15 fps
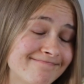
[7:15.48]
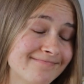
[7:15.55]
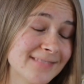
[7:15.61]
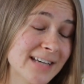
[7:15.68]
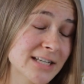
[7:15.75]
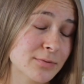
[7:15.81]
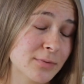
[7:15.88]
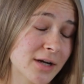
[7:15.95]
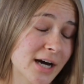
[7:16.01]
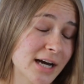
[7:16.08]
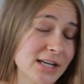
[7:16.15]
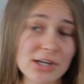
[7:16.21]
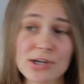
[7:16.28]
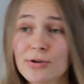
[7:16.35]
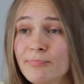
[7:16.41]
That's what I
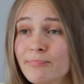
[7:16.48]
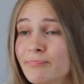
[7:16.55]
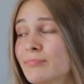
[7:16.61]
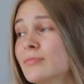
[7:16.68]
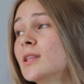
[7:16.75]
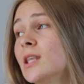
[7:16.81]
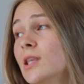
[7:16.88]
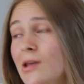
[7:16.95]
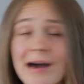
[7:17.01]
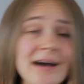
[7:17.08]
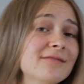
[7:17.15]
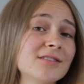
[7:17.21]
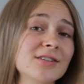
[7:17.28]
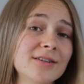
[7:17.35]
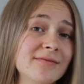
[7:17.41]
do. You
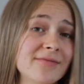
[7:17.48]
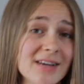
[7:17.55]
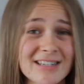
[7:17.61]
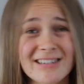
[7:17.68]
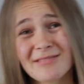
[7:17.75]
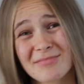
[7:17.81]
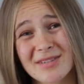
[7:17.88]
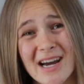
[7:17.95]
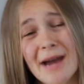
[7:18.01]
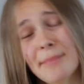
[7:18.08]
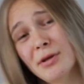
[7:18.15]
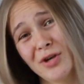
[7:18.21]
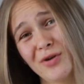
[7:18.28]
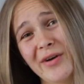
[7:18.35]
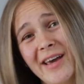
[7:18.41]
have to invest some time
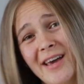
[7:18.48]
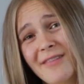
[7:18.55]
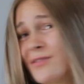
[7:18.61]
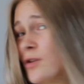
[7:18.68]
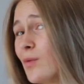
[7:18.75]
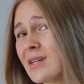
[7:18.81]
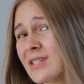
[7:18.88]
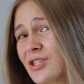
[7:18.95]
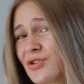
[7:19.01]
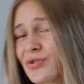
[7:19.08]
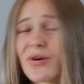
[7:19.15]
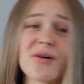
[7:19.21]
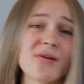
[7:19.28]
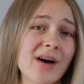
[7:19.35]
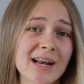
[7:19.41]
in your hair if you want it to
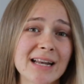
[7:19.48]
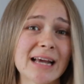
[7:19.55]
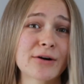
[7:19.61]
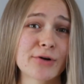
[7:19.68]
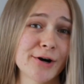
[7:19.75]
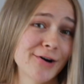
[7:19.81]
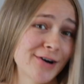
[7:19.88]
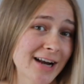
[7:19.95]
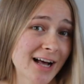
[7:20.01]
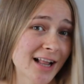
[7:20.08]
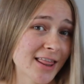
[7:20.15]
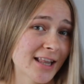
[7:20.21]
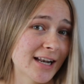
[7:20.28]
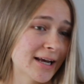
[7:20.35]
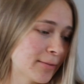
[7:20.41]
grow out and grow out
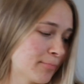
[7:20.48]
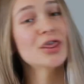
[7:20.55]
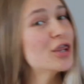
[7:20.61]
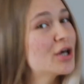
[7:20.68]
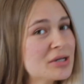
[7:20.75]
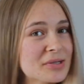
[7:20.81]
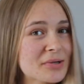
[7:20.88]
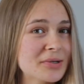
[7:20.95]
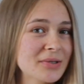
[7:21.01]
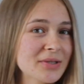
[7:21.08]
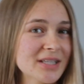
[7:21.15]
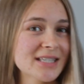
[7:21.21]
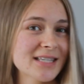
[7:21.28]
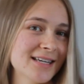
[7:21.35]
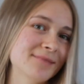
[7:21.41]
healthily. Those are all
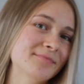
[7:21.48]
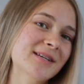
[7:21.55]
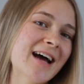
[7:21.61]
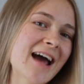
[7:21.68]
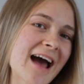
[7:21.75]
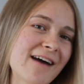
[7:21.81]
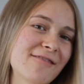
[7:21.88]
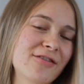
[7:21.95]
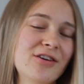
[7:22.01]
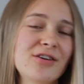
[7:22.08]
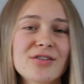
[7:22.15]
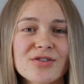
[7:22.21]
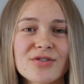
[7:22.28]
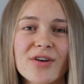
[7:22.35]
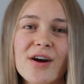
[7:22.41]
the tips I have for you
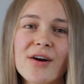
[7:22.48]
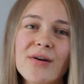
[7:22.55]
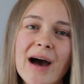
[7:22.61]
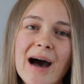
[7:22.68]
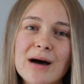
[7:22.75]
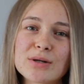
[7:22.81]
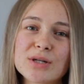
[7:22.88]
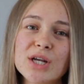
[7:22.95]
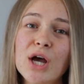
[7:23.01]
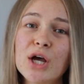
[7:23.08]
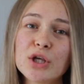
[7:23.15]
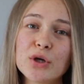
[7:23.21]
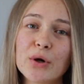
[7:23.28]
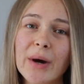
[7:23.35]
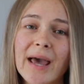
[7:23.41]
to grow out
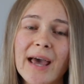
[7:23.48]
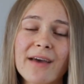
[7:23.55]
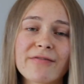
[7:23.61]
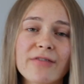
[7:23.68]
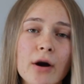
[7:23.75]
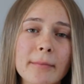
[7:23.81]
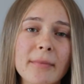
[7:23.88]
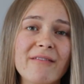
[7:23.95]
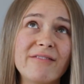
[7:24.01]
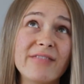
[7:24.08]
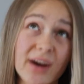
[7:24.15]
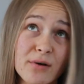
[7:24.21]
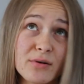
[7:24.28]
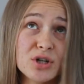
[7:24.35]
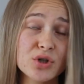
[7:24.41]
your hair from a
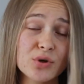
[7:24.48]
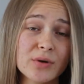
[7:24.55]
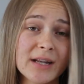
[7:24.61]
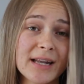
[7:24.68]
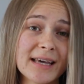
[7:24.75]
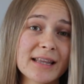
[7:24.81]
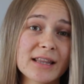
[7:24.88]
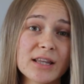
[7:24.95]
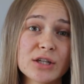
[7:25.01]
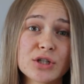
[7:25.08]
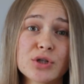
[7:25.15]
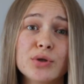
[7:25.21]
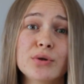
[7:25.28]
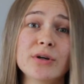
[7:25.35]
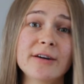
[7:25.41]
very short length
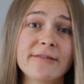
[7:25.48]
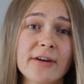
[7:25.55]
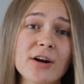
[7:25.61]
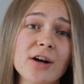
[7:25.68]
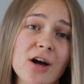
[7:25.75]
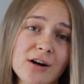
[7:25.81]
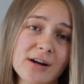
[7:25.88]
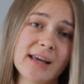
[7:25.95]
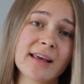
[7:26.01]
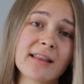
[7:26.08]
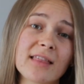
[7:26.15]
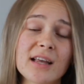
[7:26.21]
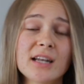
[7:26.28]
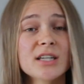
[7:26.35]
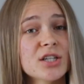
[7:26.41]
to a very long
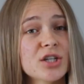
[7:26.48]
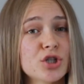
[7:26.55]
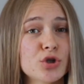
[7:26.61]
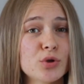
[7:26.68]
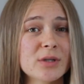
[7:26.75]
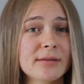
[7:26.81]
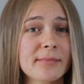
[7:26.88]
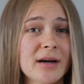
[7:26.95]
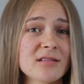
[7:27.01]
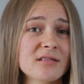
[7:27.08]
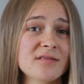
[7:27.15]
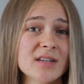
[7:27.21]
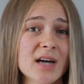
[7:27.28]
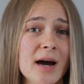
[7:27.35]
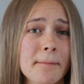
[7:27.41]
length in a short amount
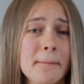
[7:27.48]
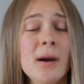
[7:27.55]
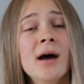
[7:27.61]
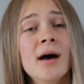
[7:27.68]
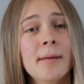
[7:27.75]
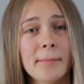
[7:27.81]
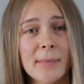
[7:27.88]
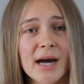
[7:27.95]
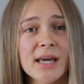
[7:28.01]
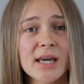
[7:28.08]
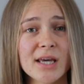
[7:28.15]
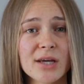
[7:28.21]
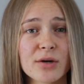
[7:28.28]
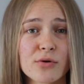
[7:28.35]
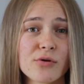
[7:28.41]
of time. My
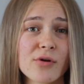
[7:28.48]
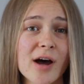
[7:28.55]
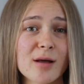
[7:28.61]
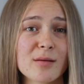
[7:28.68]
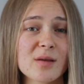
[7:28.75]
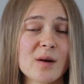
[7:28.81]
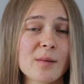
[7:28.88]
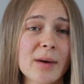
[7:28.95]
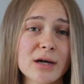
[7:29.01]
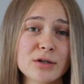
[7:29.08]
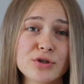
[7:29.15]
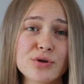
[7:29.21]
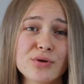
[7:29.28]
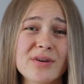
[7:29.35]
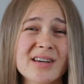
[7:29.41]
hair grew out in
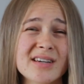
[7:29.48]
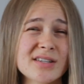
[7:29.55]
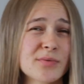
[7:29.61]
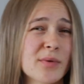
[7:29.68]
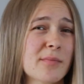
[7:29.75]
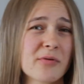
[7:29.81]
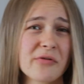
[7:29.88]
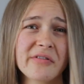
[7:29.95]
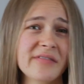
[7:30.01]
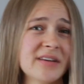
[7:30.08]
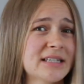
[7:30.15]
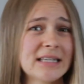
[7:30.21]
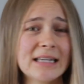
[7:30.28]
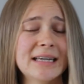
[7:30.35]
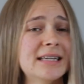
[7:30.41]
about 2 years, where
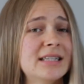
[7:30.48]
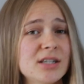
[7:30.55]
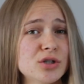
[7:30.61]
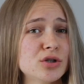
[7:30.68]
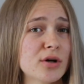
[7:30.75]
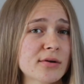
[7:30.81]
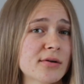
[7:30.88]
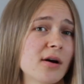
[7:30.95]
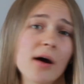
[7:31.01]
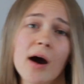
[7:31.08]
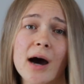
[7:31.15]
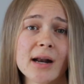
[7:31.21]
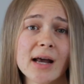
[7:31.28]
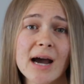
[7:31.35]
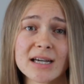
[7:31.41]
previously it did not grow
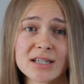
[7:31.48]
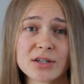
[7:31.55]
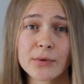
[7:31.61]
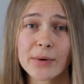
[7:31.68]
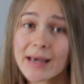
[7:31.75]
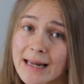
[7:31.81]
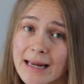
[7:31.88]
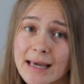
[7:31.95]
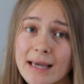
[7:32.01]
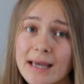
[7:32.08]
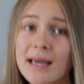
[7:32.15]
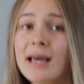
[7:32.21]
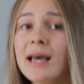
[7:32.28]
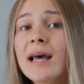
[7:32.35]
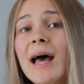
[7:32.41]
out as quickly,
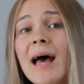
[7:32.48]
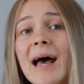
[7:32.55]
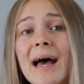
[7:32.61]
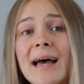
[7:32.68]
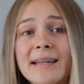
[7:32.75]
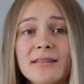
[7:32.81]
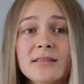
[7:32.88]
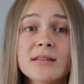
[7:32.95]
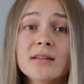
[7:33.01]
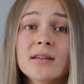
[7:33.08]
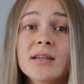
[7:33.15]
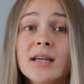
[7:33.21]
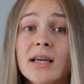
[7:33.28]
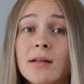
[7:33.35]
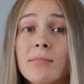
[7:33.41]
and
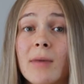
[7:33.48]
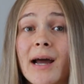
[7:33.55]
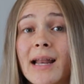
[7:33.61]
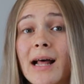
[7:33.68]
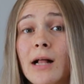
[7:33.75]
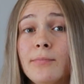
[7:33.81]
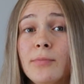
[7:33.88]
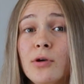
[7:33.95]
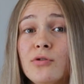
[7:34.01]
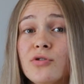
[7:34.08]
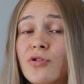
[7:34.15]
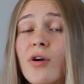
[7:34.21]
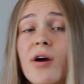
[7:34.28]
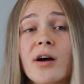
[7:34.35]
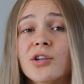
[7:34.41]
it might help you
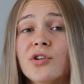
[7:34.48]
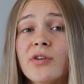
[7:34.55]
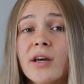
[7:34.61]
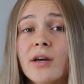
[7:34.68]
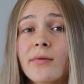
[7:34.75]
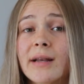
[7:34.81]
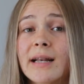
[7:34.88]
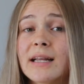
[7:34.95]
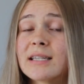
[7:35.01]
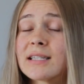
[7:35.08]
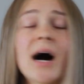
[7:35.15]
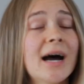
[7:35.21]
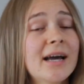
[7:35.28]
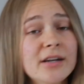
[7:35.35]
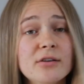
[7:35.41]
to grow out your hair quickly.
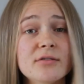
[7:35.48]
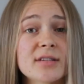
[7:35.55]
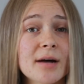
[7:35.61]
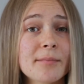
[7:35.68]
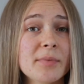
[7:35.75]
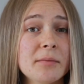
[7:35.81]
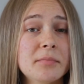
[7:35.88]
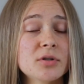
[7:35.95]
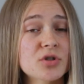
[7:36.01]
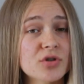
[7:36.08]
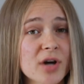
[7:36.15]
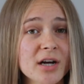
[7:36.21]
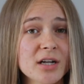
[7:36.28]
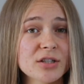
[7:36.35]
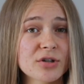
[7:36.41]
I know some people
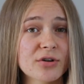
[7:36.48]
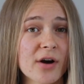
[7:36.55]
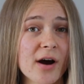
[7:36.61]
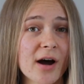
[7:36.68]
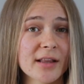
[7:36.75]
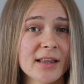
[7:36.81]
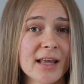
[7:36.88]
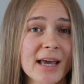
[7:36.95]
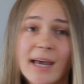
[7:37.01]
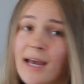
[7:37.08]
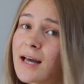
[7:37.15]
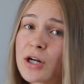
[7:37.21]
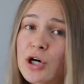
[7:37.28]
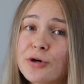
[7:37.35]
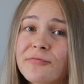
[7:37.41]
struggle to grow out their hair,
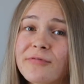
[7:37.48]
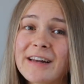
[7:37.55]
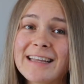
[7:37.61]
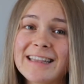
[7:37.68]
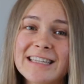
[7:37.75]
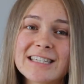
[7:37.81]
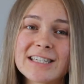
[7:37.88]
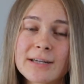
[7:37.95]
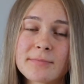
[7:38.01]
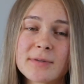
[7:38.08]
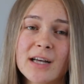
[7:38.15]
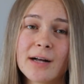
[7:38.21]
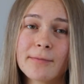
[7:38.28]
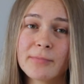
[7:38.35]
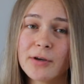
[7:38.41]
and hopefully these tips
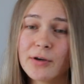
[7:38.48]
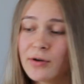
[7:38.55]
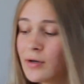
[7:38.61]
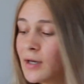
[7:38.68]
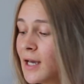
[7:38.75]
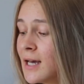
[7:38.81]
help you.